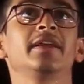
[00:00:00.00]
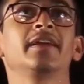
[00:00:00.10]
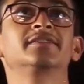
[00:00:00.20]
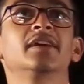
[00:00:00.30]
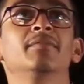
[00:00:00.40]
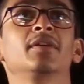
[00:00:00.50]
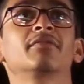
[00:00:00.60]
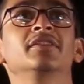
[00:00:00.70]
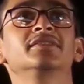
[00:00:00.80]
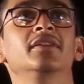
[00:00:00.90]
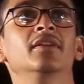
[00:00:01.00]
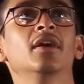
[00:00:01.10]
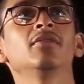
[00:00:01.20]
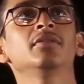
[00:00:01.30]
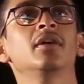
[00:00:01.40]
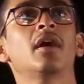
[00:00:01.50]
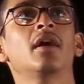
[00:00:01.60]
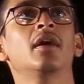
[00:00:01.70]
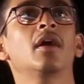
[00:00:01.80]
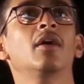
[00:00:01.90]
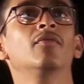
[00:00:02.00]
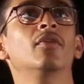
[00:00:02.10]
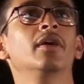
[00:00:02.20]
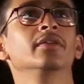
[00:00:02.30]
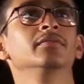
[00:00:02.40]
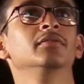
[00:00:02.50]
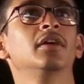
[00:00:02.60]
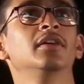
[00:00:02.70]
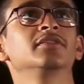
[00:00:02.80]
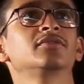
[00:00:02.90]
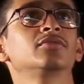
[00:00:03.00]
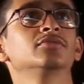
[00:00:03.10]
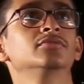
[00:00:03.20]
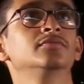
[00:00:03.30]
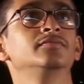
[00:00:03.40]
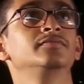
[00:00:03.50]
an example question now for us to